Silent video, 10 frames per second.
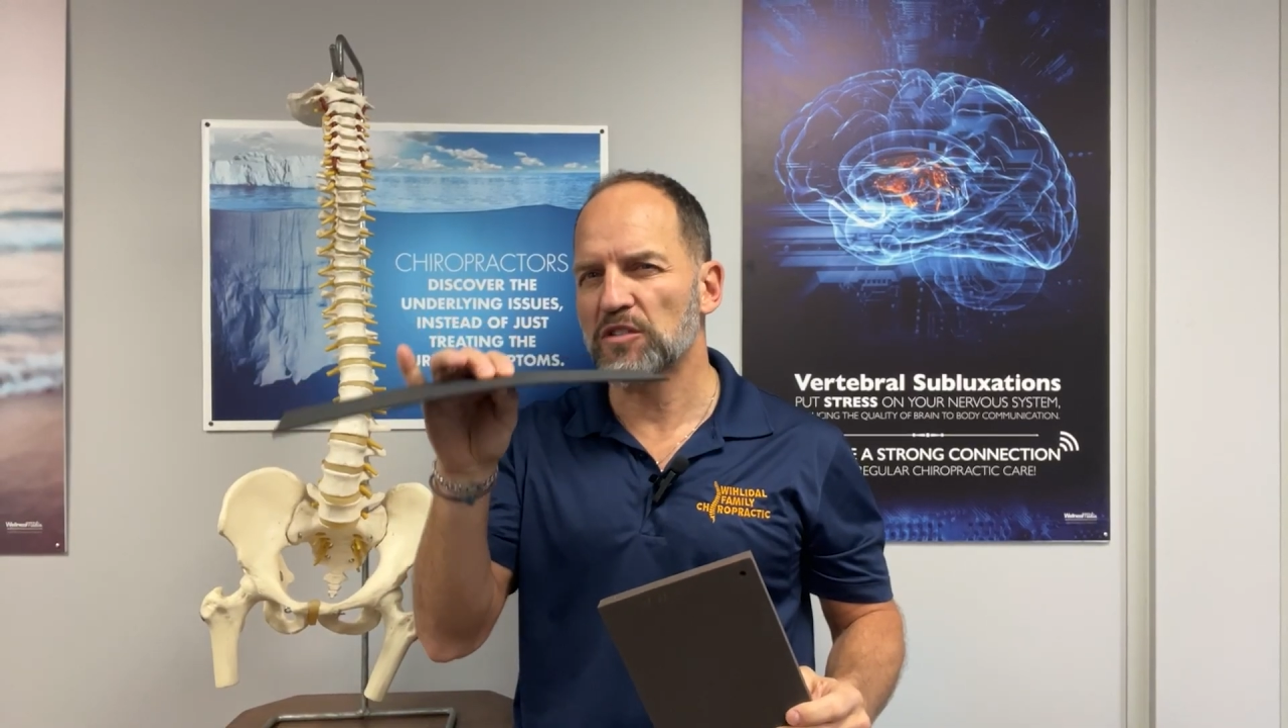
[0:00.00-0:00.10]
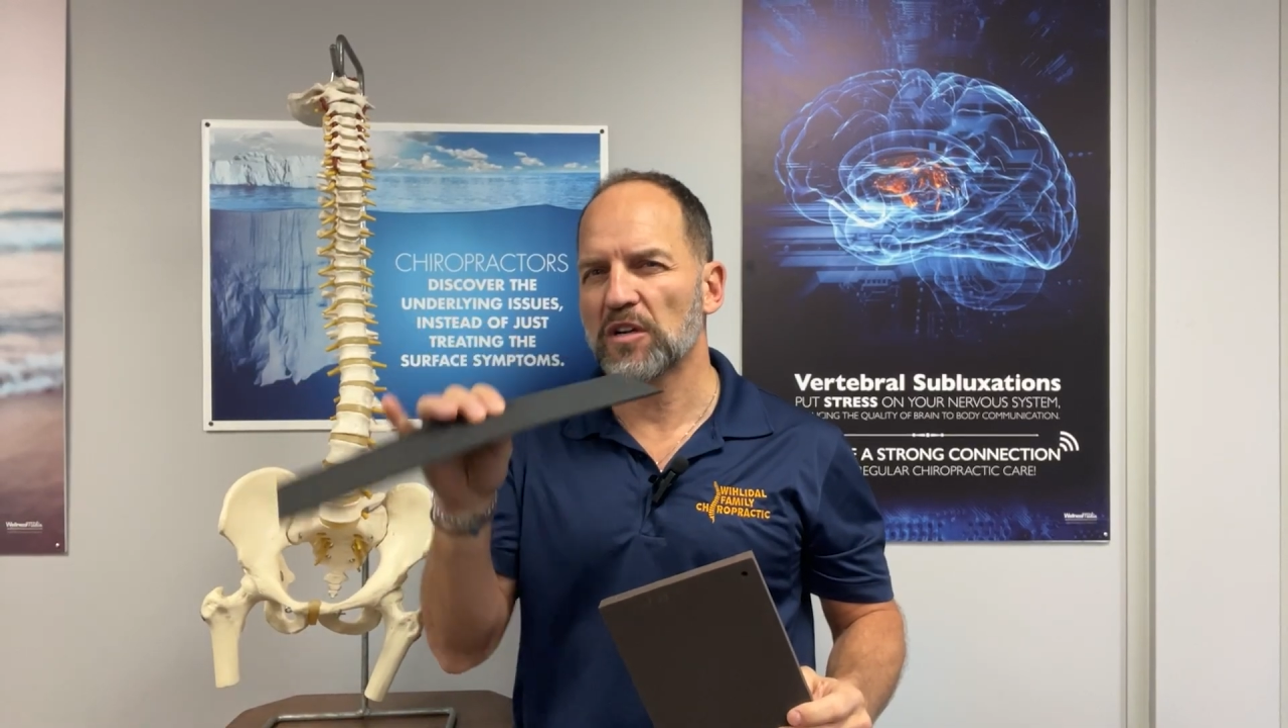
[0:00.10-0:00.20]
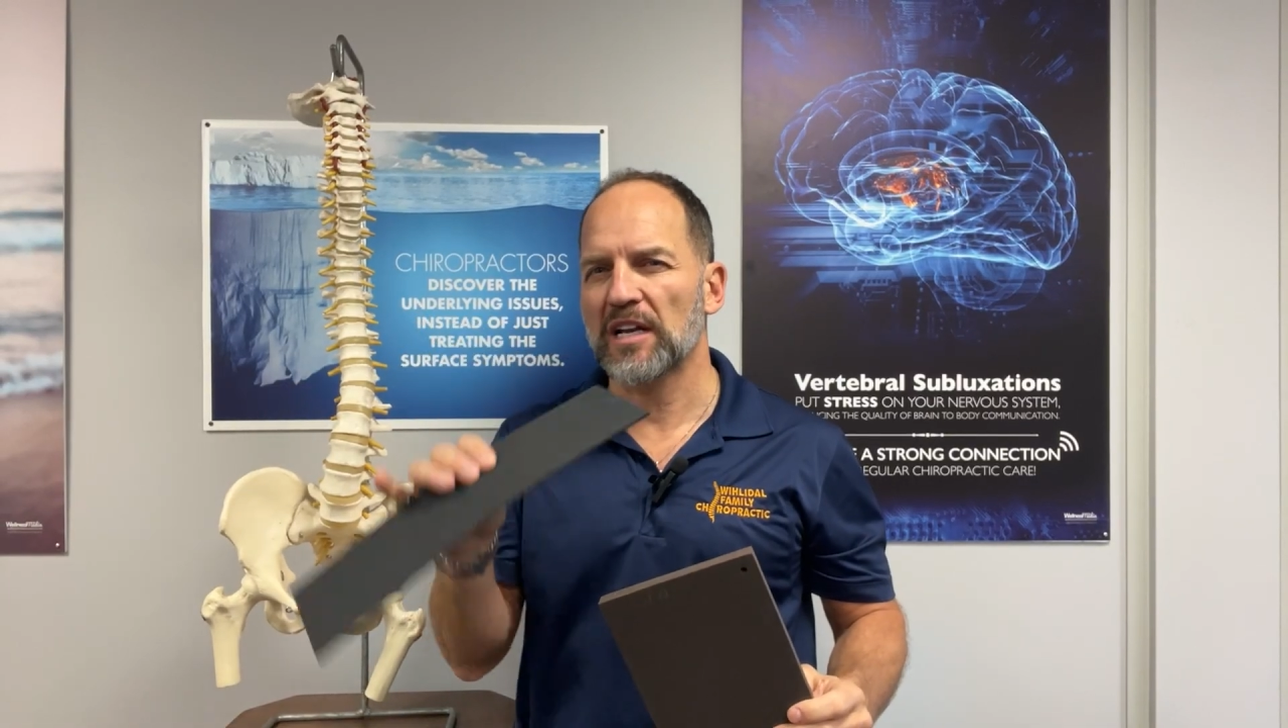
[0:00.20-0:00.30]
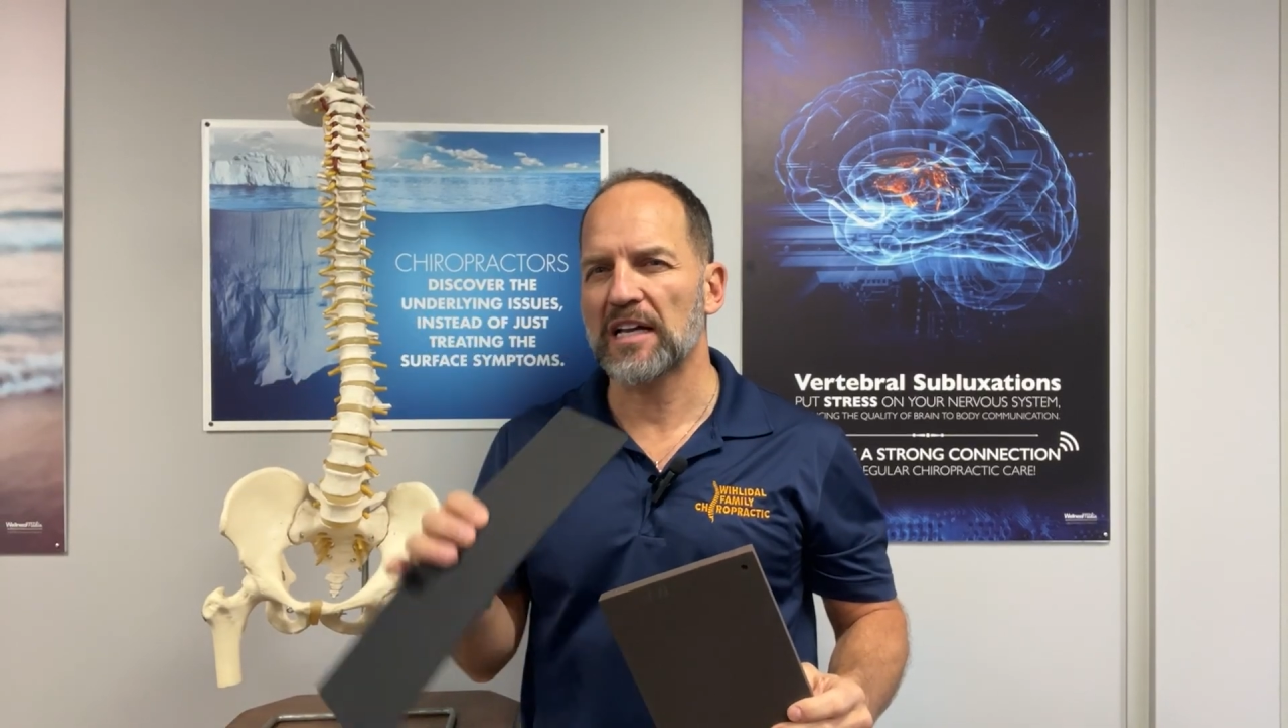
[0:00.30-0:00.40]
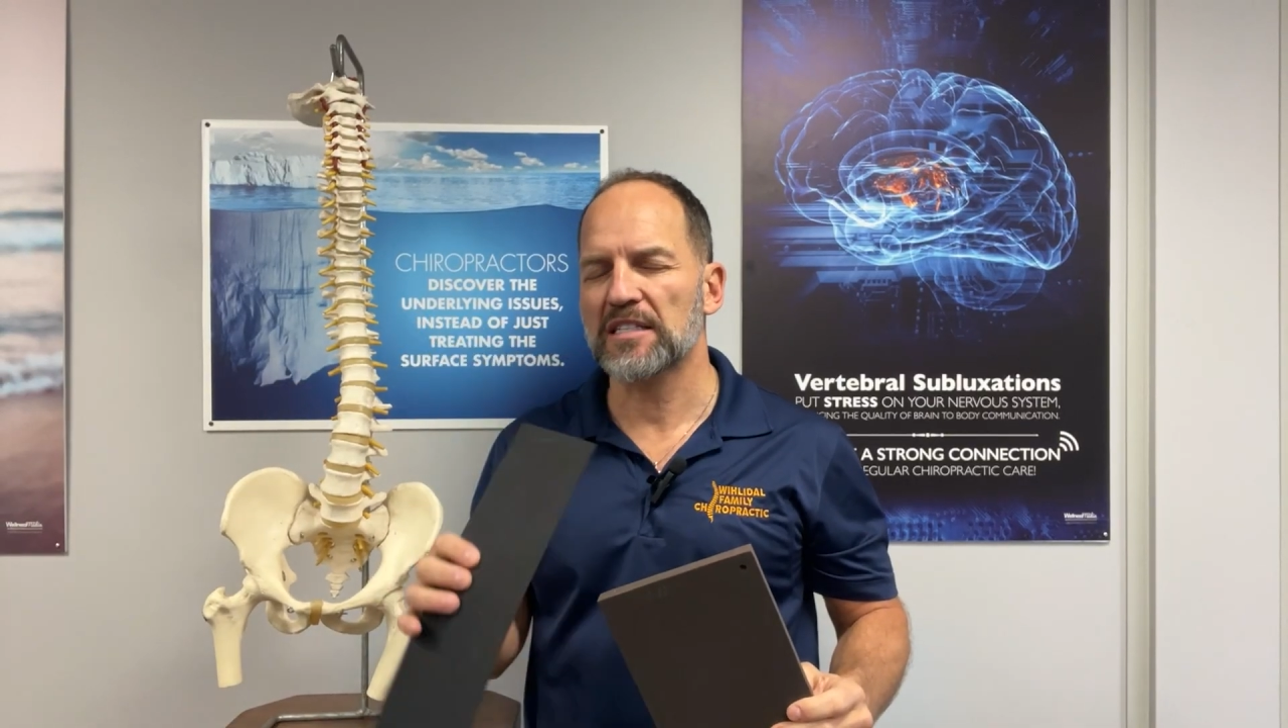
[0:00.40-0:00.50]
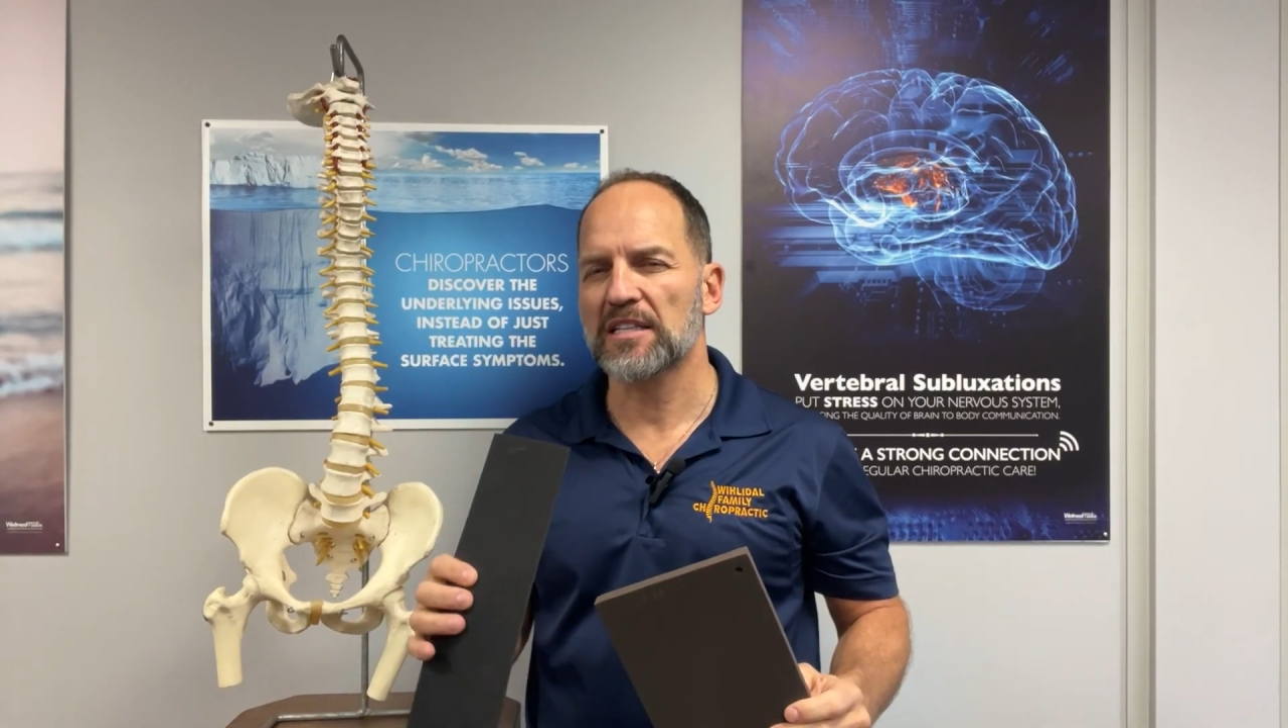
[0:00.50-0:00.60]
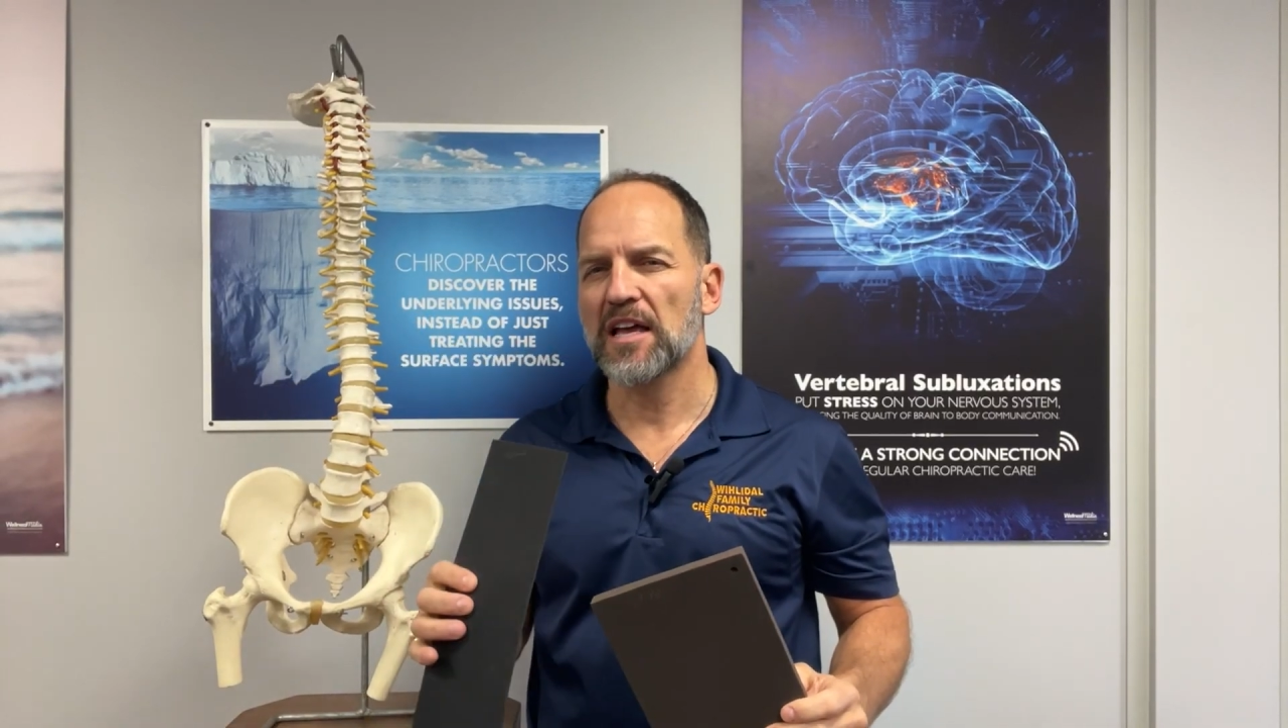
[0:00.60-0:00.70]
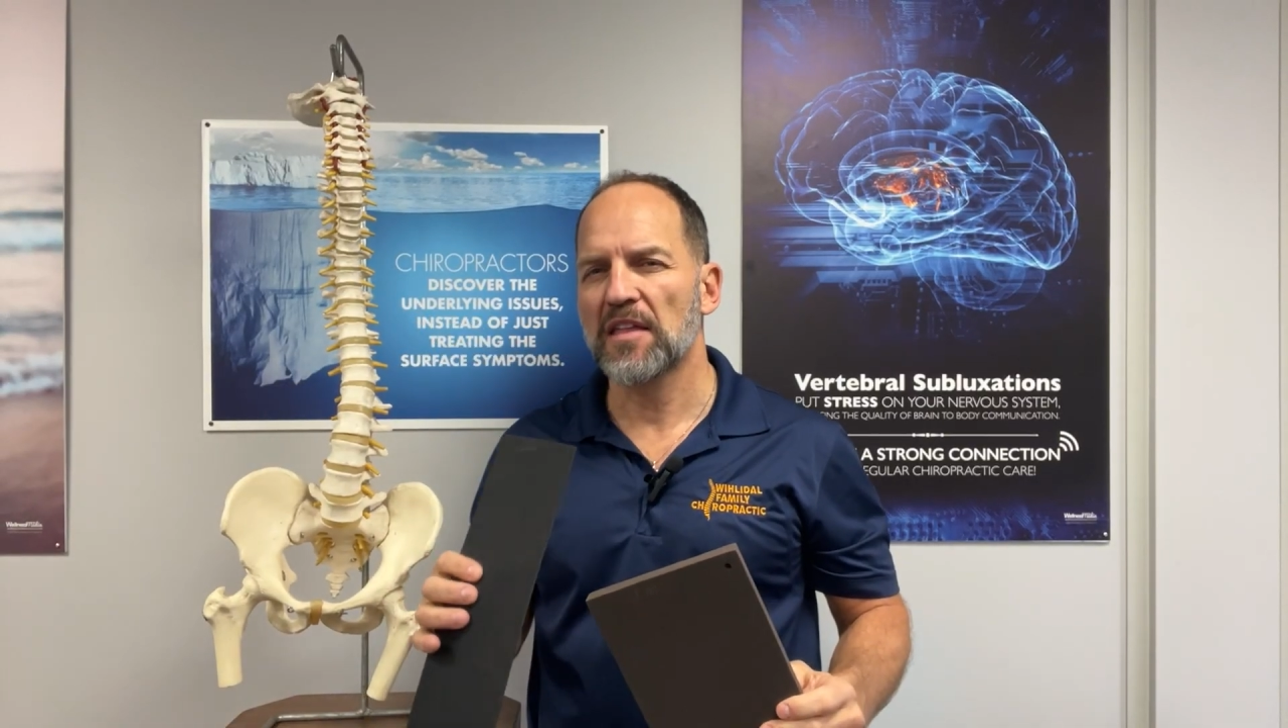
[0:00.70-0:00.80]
or less,